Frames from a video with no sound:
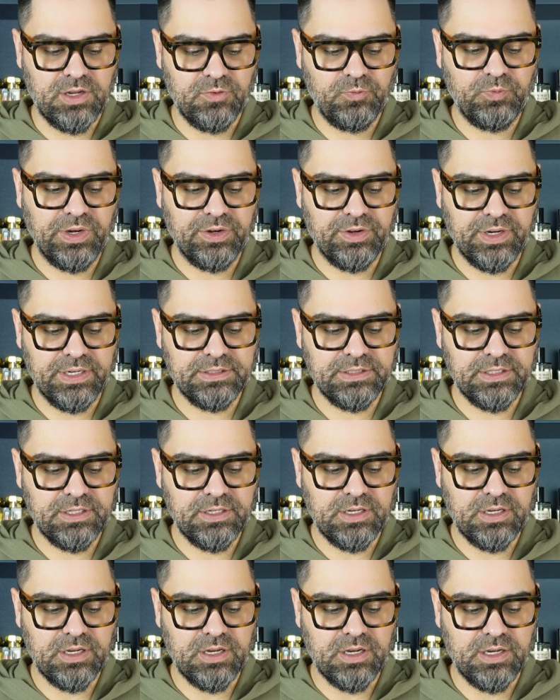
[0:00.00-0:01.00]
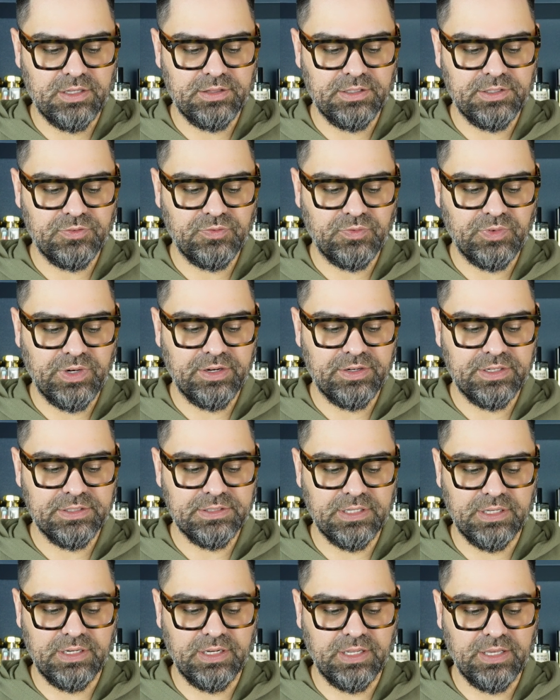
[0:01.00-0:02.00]
on Fragrantica on this
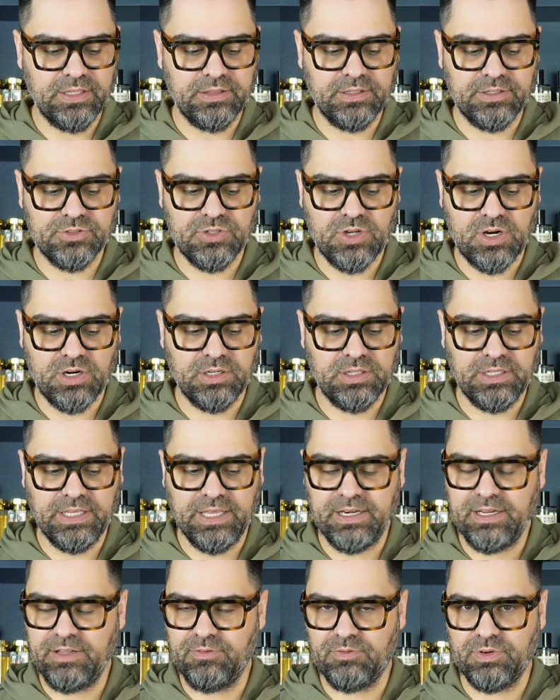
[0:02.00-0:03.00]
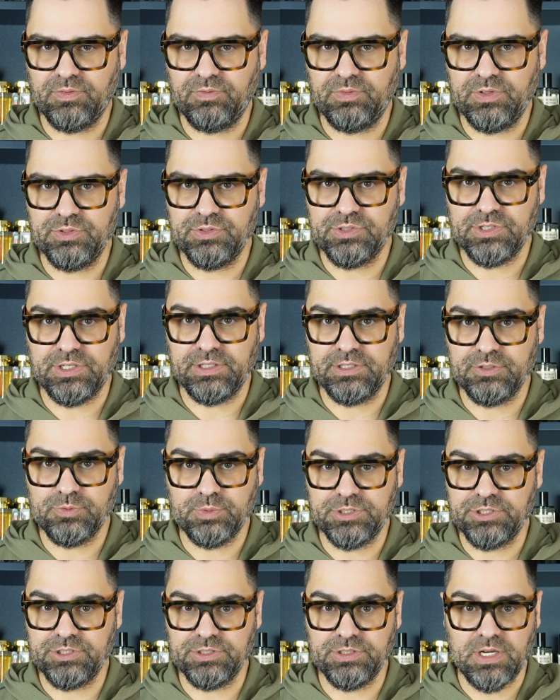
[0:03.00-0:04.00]
fragrance, and again, there's hardly any reviews on this,
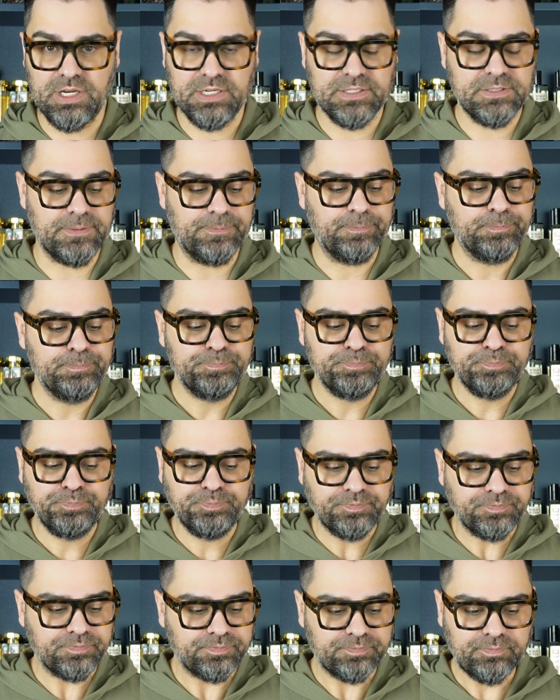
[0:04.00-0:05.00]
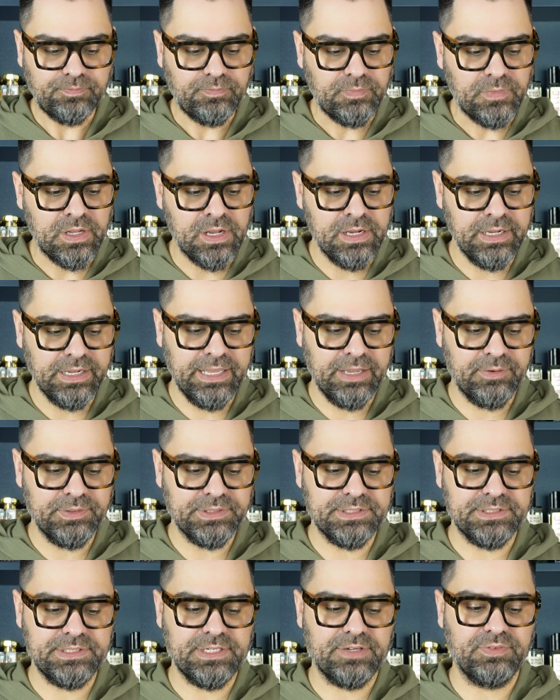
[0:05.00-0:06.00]
which is awesome. I can't
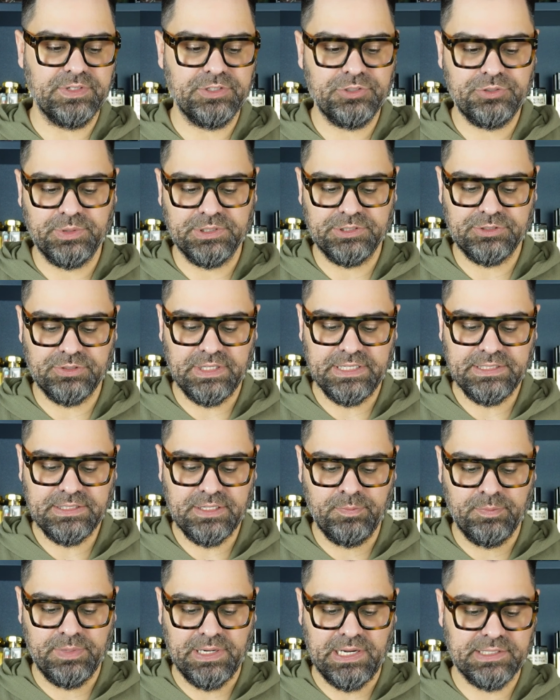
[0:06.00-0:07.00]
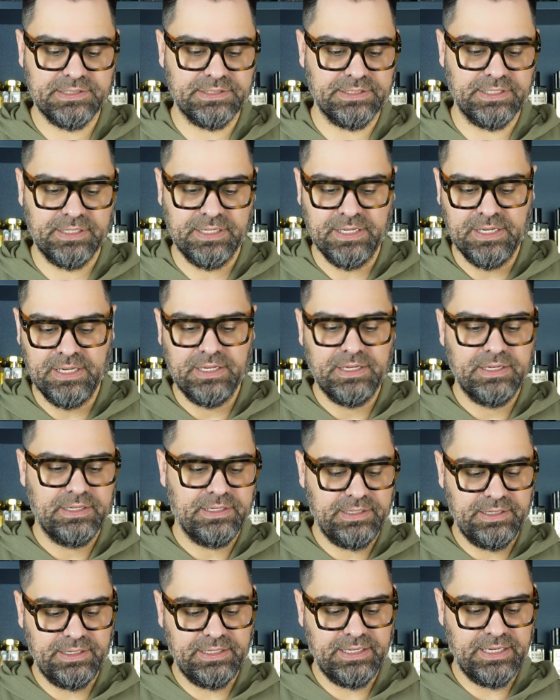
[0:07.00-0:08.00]
wait to delve into it. So let's unbox it.
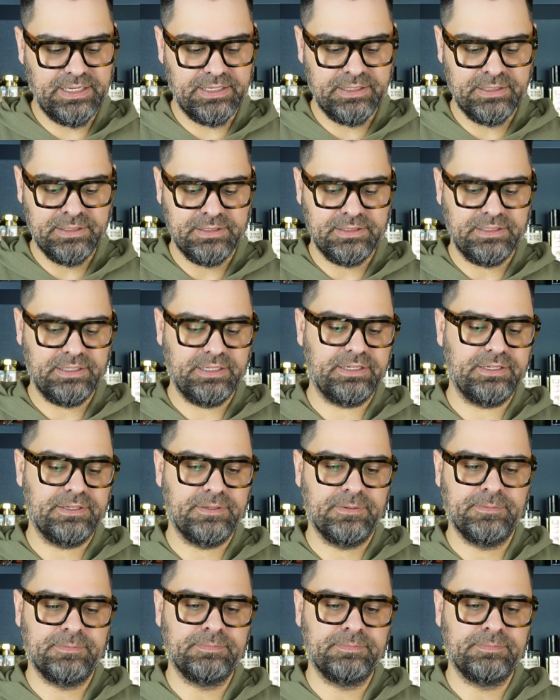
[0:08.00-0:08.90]
And again, like,